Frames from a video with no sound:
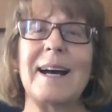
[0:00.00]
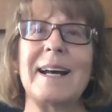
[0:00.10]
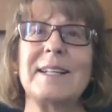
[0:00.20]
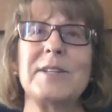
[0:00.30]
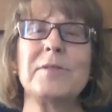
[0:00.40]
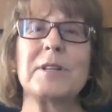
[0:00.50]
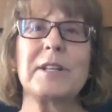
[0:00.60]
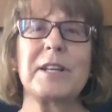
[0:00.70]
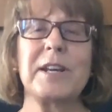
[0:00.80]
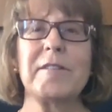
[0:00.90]
And you
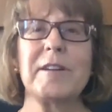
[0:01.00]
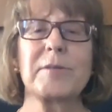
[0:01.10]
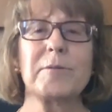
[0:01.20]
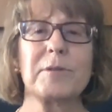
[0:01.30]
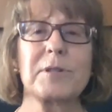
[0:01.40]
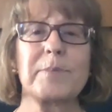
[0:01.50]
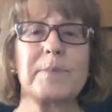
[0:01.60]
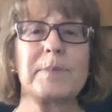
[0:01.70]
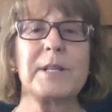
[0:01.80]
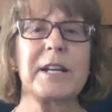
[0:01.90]
could gear it towards
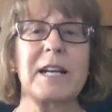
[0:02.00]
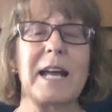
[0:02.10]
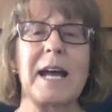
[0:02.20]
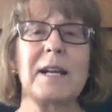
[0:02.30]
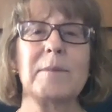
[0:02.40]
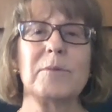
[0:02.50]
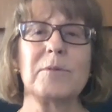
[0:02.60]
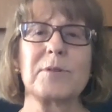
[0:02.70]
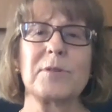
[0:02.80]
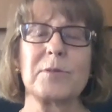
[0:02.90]
particular
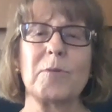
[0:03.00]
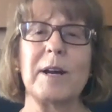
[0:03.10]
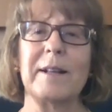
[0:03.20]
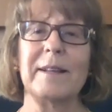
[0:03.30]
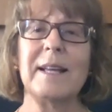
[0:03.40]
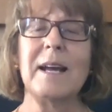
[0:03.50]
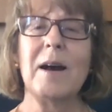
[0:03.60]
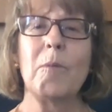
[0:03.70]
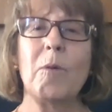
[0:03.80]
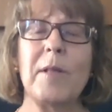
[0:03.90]
animals as well.
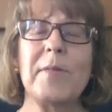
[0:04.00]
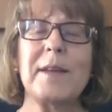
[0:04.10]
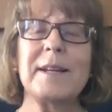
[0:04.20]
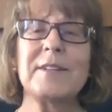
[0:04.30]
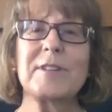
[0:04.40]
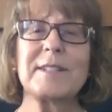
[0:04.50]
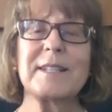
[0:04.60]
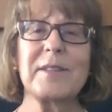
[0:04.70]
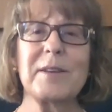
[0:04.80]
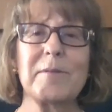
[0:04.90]
One
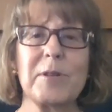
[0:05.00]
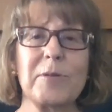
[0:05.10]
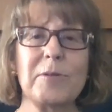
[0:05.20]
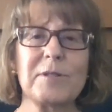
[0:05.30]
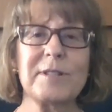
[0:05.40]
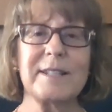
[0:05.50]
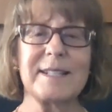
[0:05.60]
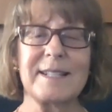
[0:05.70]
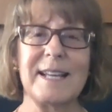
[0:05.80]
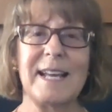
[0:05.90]
interesting thing with
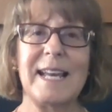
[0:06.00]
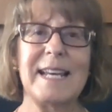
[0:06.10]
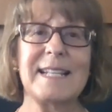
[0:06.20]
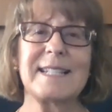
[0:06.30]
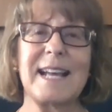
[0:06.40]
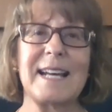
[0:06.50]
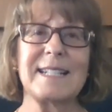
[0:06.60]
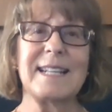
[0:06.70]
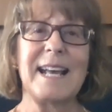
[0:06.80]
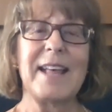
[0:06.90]
horses is
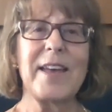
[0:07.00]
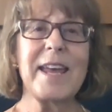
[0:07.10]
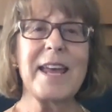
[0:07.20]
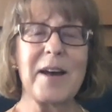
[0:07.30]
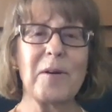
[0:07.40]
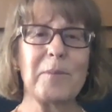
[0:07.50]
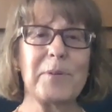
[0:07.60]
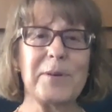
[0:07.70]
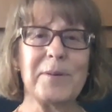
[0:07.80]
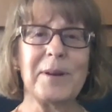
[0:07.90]
that they
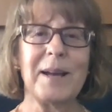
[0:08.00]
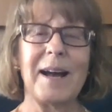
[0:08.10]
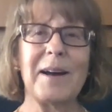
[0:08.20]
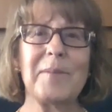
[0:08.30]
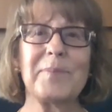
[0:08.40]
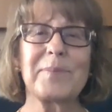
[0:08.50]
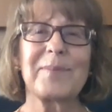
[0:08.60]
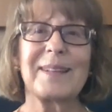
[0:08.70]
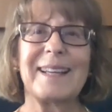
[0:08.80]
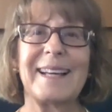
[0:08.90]
help you
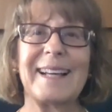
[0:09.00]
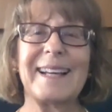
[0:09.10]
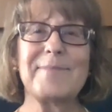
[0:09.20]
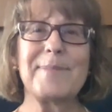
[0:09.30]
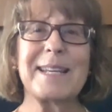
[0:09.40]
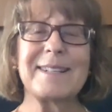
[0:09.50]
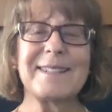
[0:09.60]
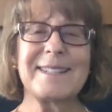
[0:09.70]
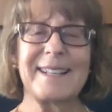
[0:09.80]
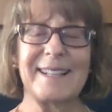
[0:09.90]

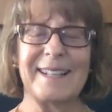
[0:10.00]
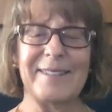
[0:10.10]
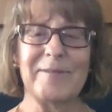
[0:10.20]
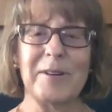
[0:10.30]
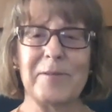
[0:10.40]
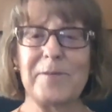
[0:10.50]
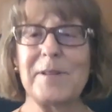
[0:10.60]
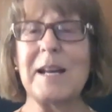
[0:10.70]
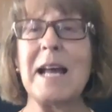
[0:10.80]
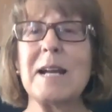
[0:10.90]
because, well,
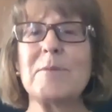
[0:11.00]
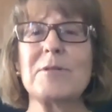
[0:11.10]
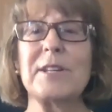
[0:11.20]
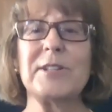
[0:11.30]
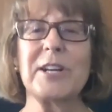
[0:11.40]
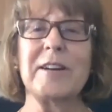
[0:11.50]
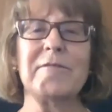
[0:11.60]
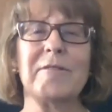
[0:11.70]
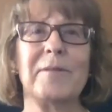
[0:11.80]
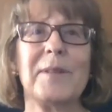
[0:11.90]
animals in
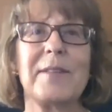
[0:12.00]
general,